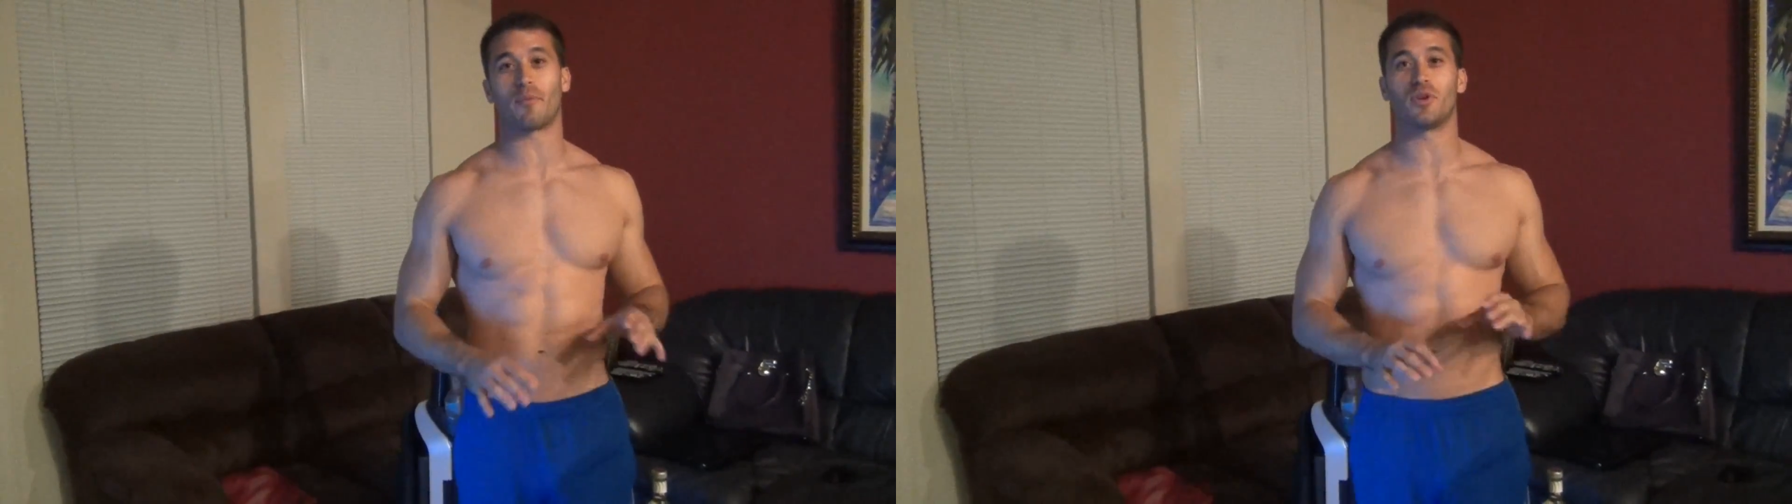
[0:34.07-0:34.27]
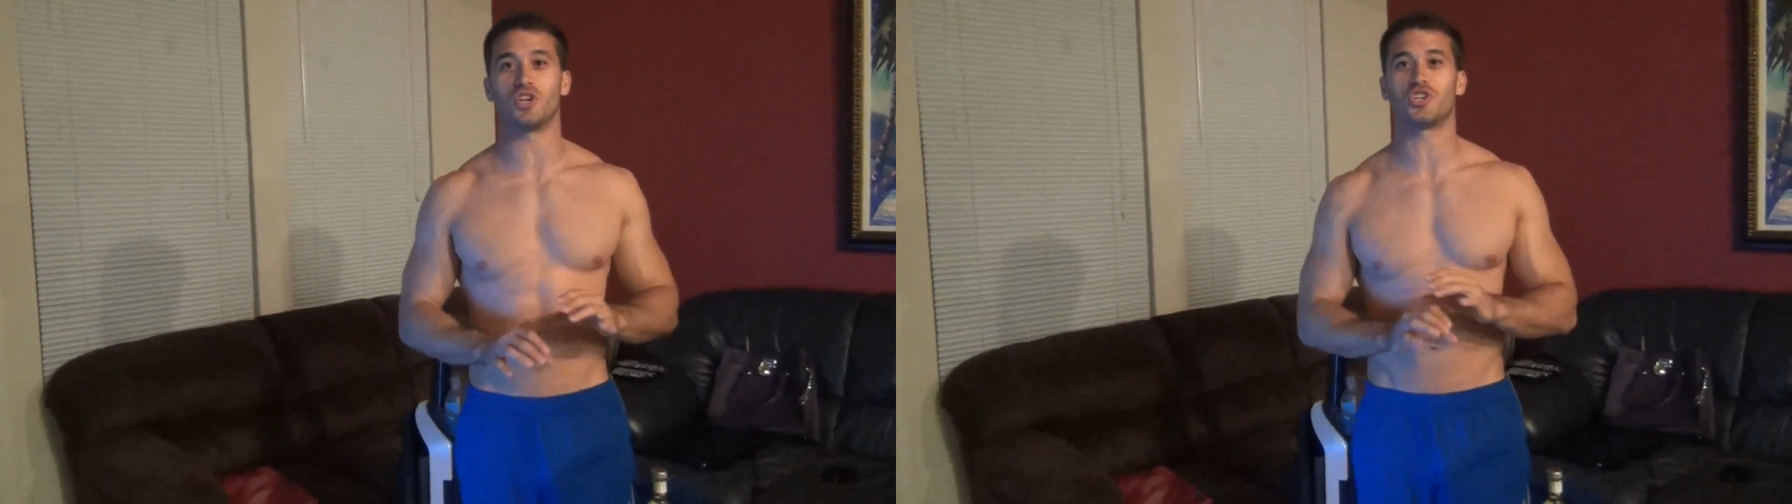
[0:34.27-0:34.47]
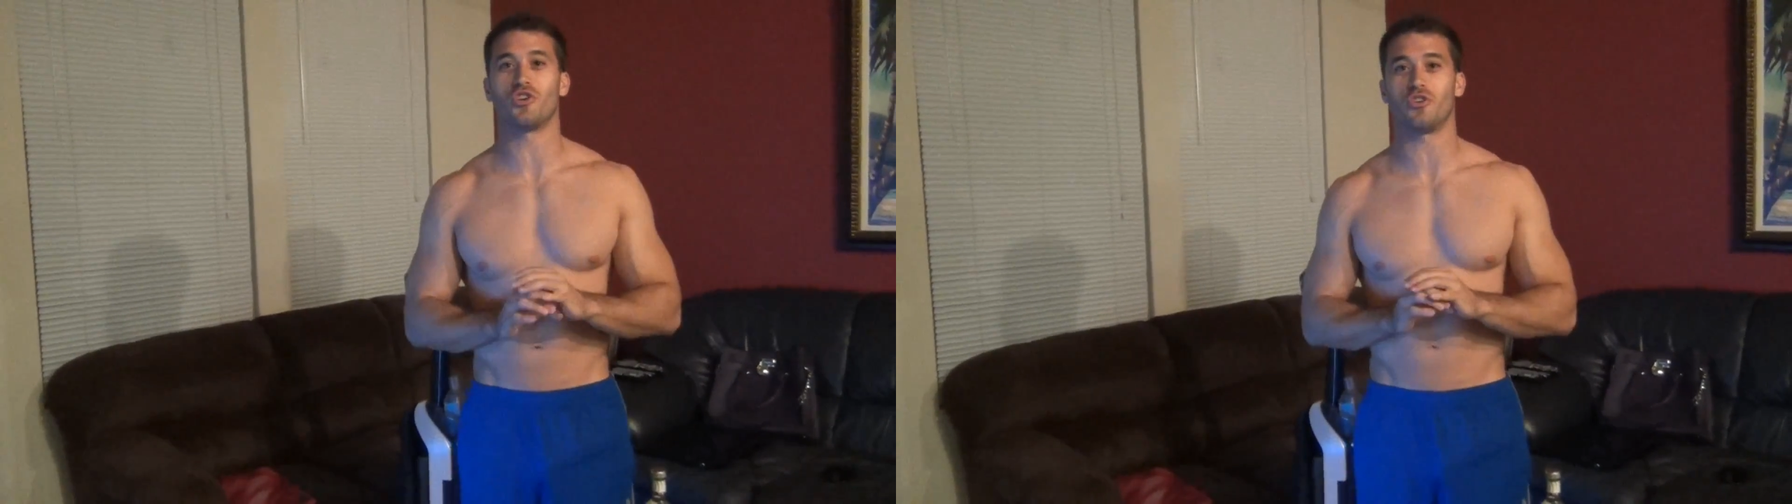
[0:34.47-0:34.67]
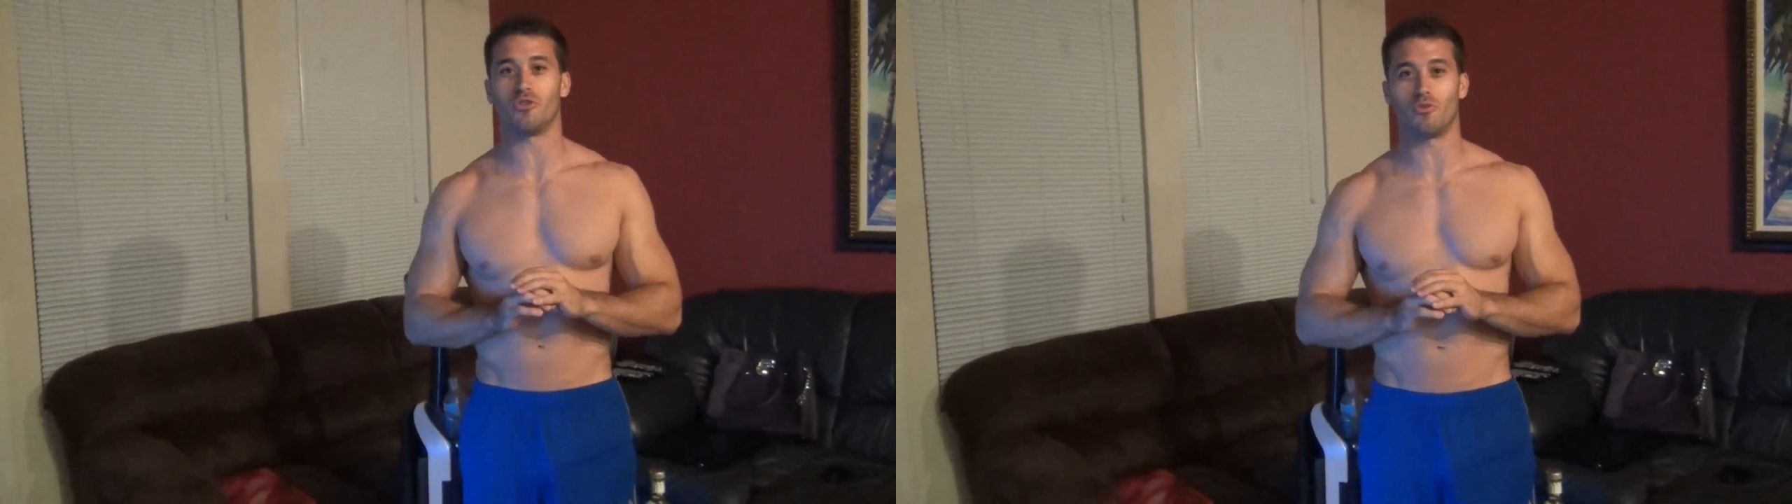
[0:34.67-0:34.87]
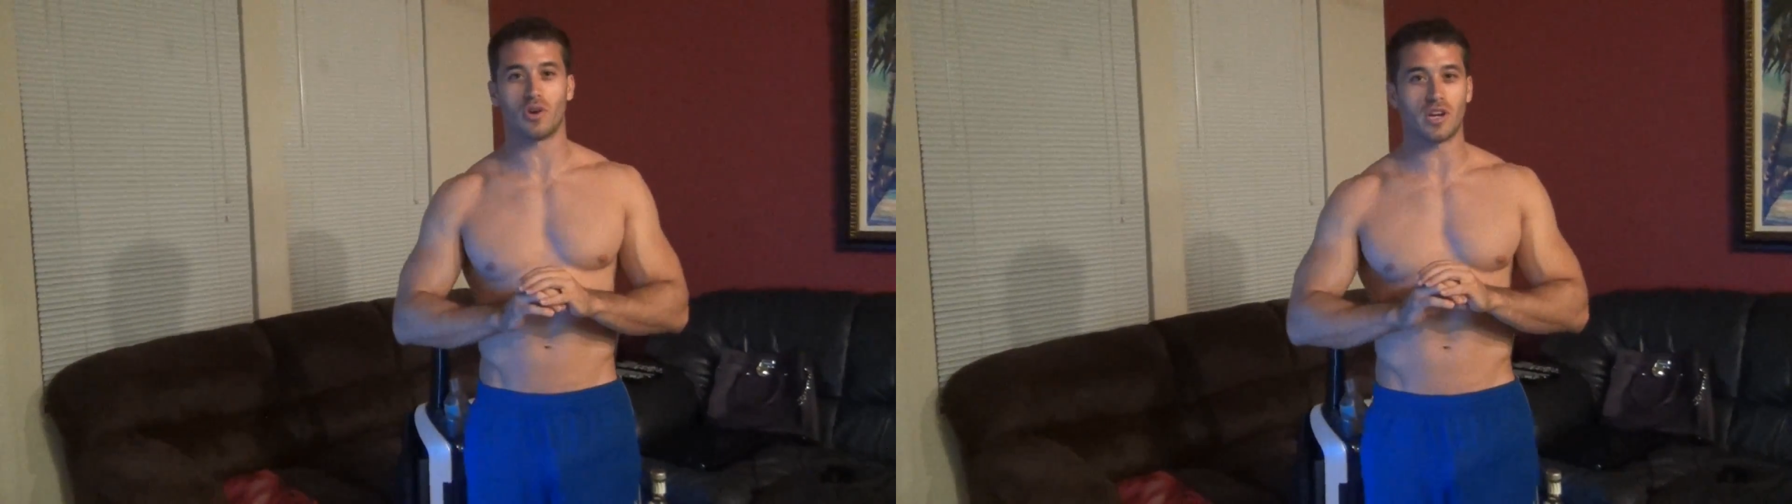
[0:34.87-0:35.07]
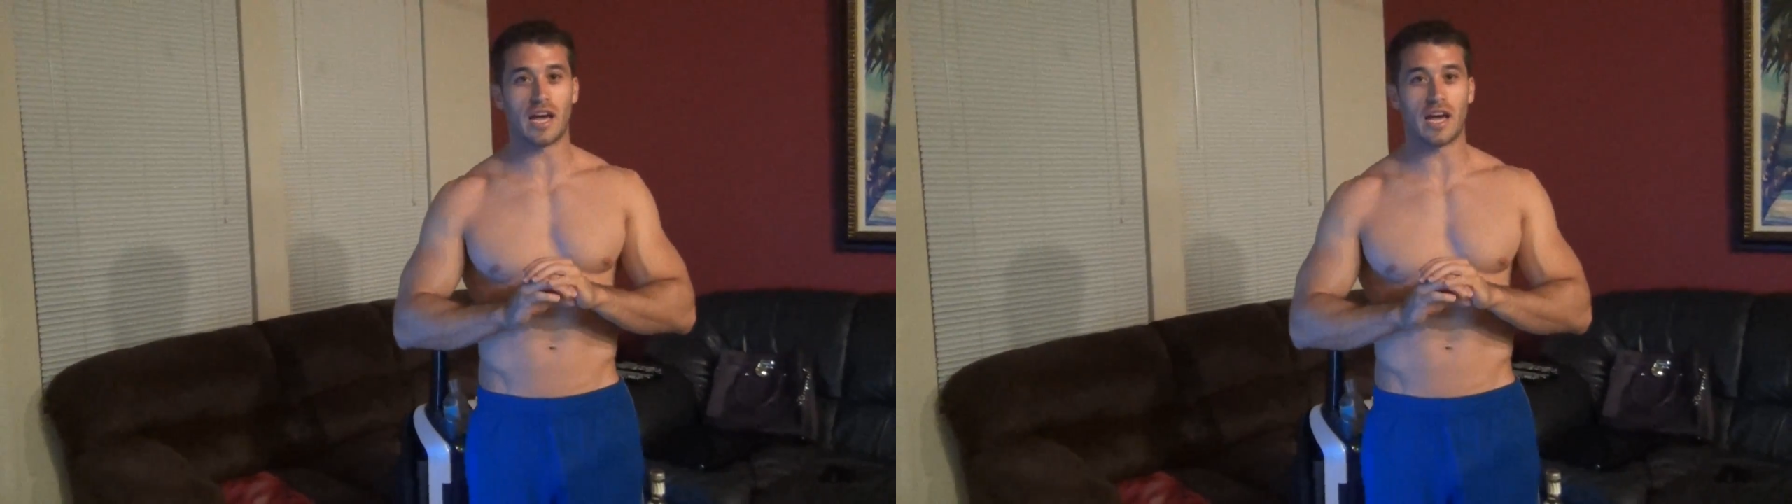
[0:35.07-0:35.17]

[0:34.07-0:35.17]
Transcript: I'm going to show you